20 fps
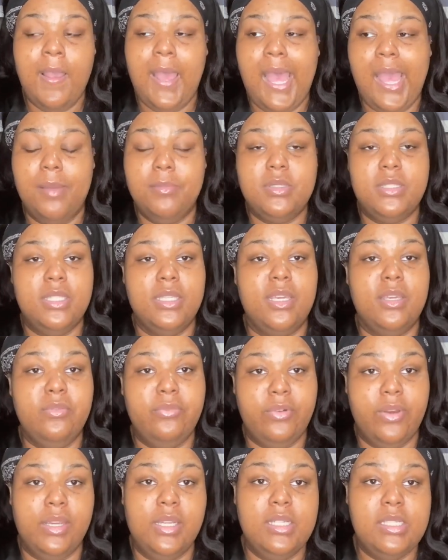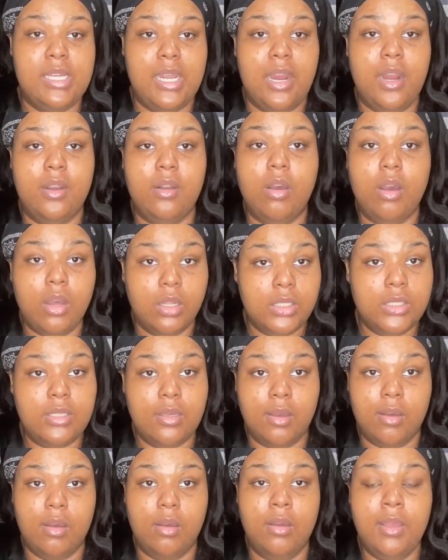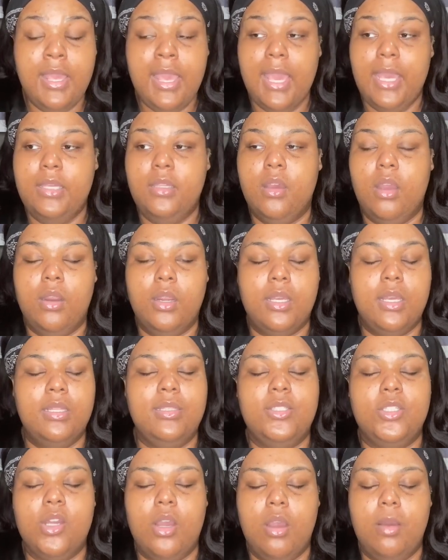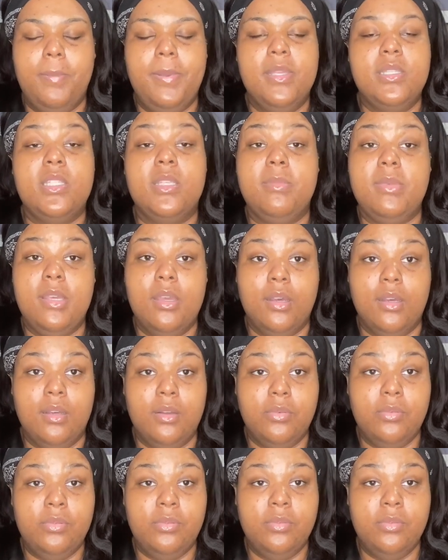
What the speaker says: I'm sick and fucking tired of all of y'all, and y'all are pissing me off.